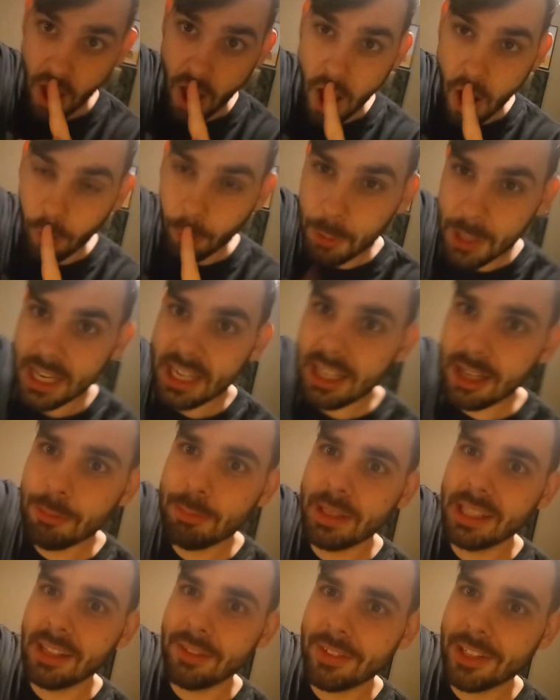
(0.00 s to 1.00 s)
we ain't gonna be
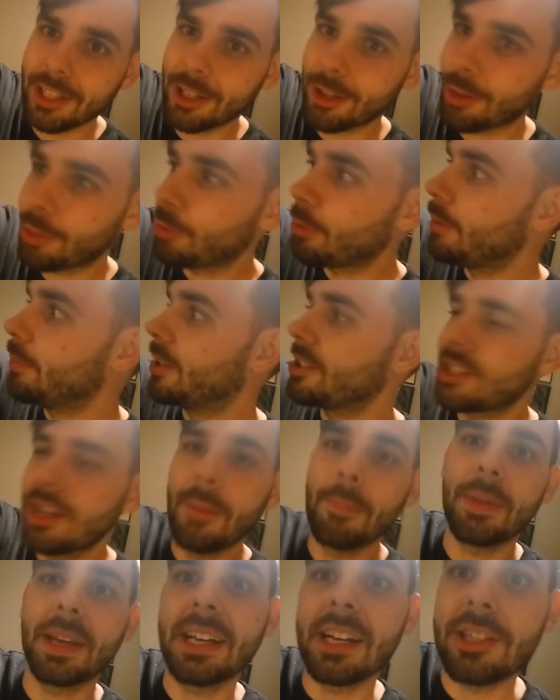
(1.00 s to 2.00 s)
living here in 3 months
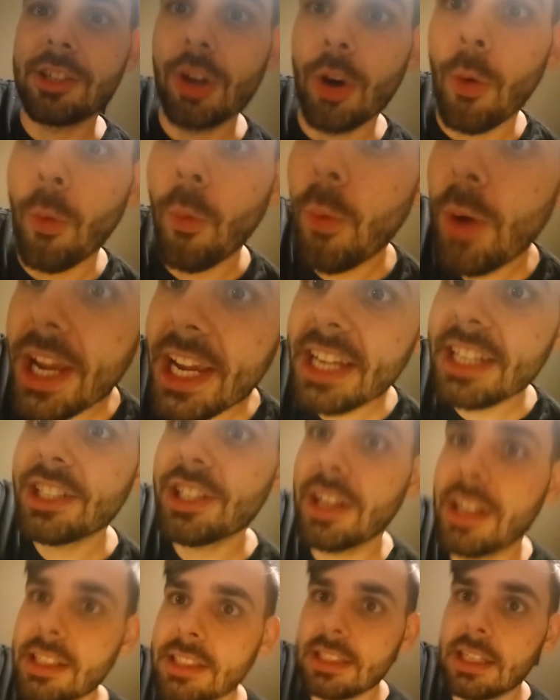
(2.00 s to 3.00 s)
because we
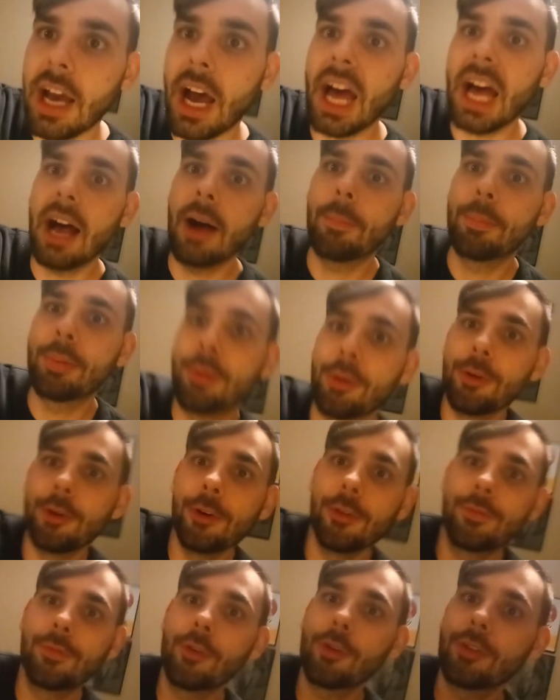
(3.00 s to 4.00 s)
just got
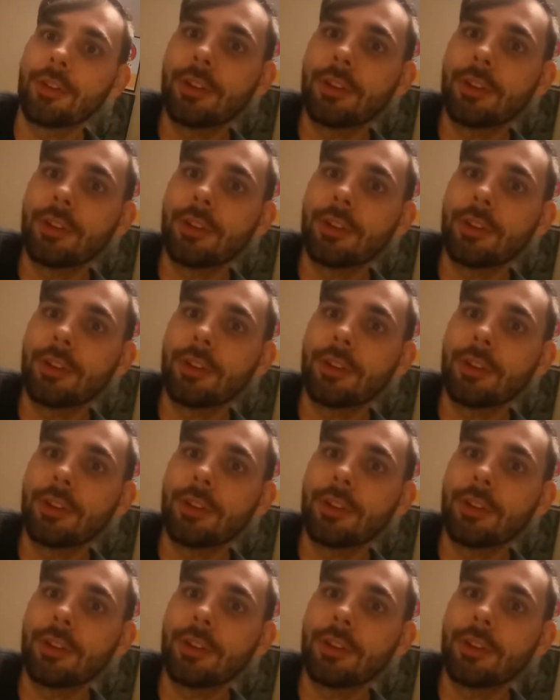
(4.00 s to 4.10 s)
approved for the